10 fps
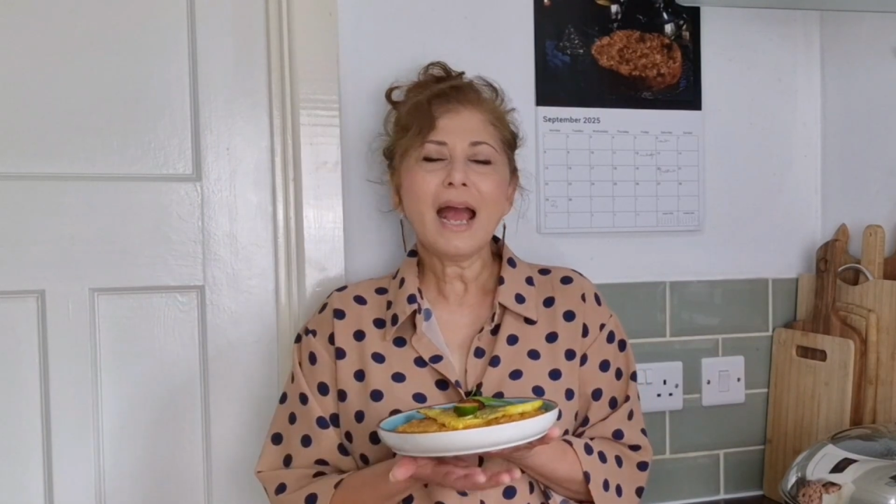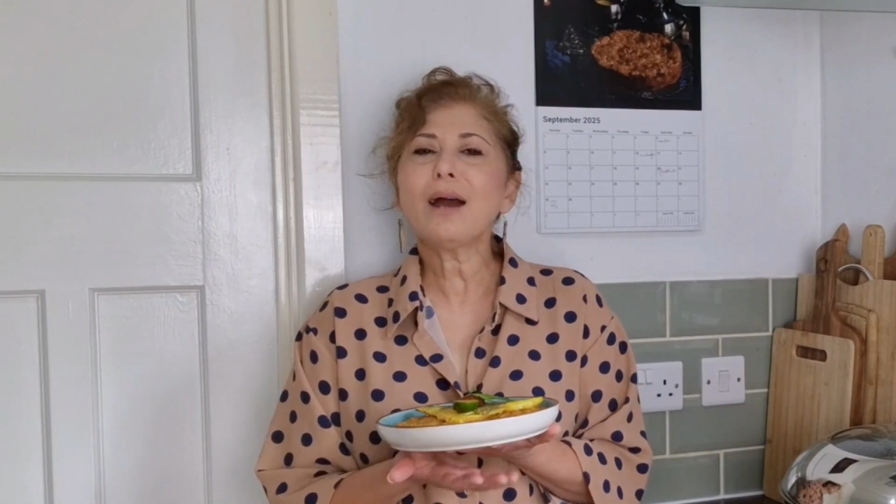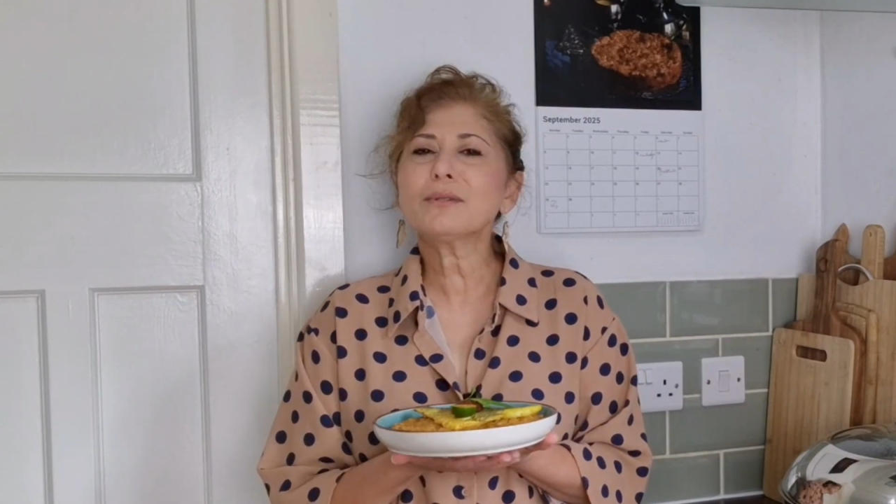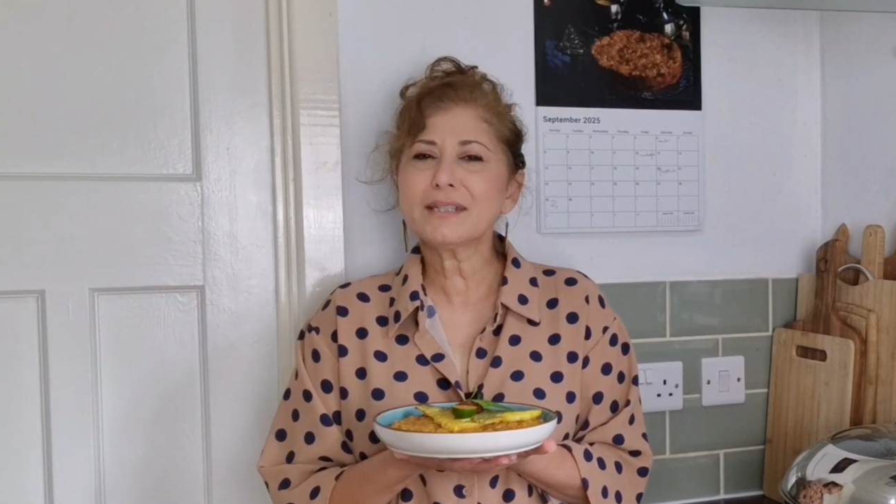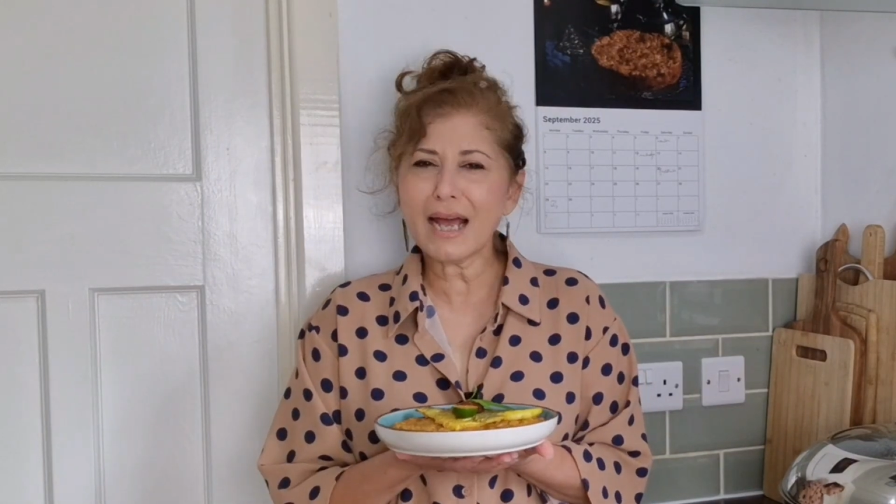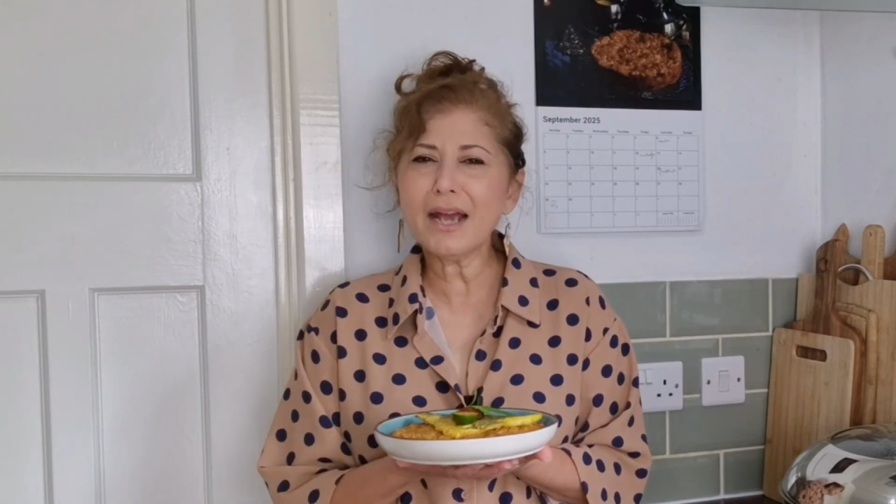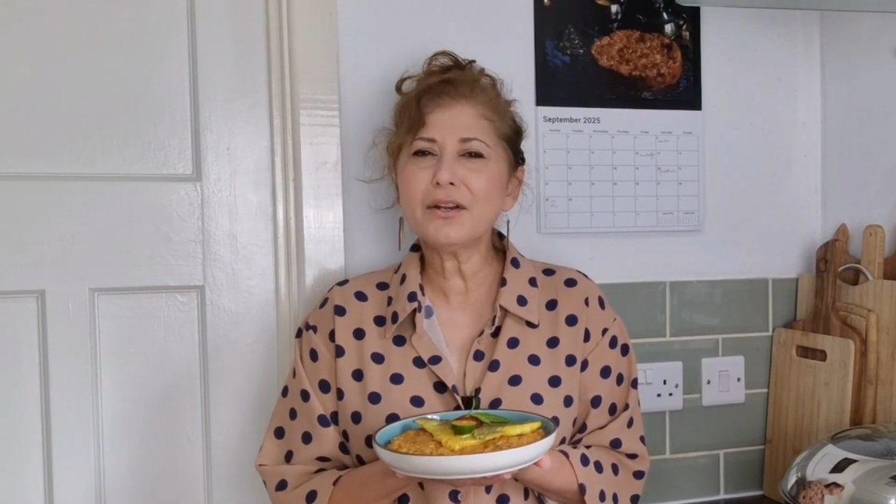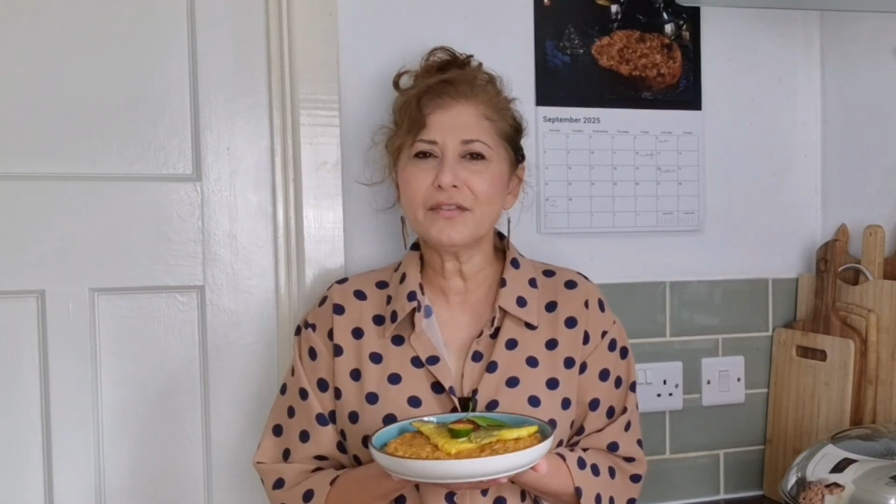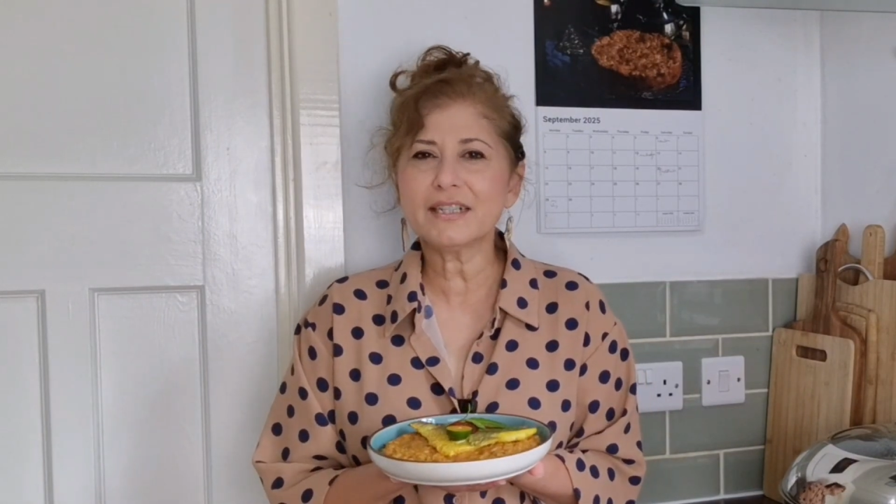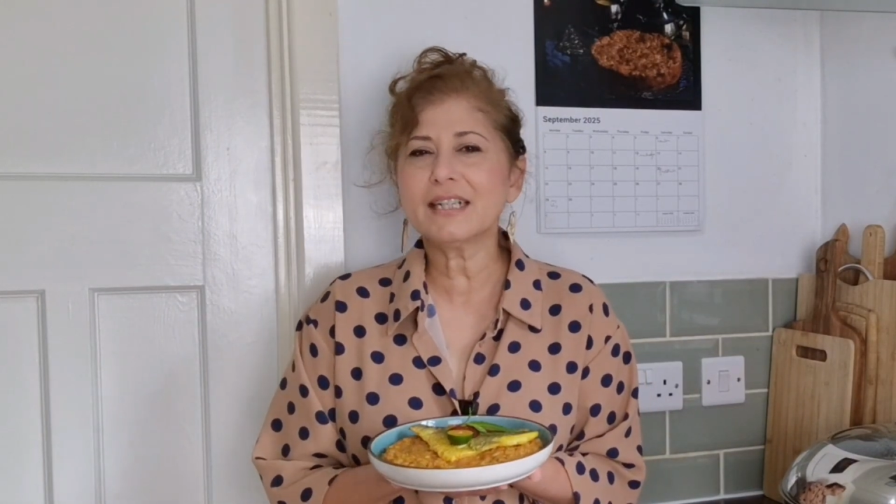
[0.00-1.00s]
Outside
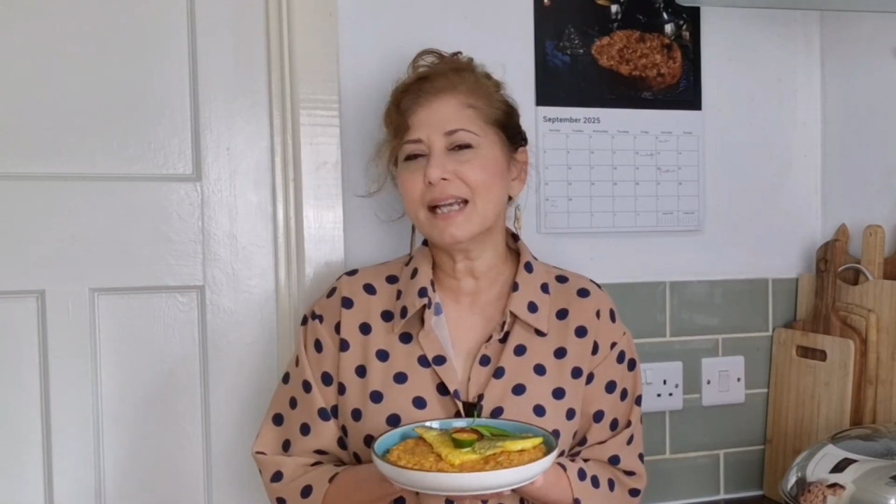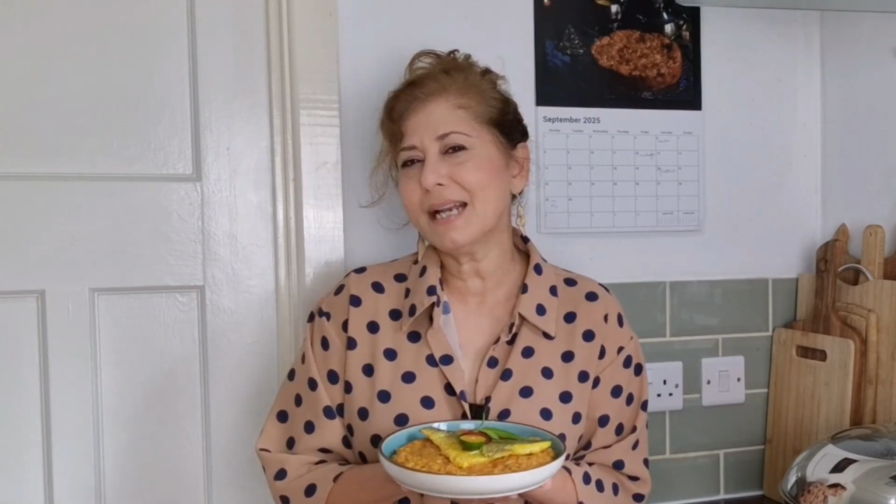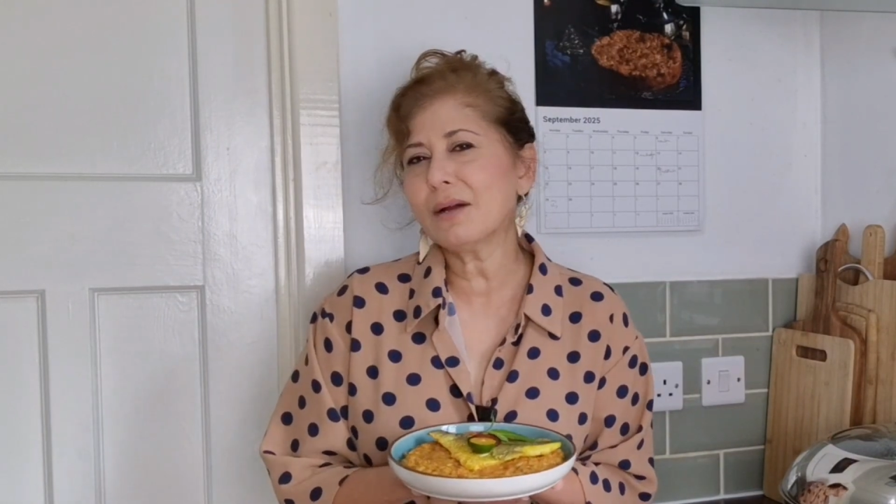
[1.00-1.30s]
of Italy and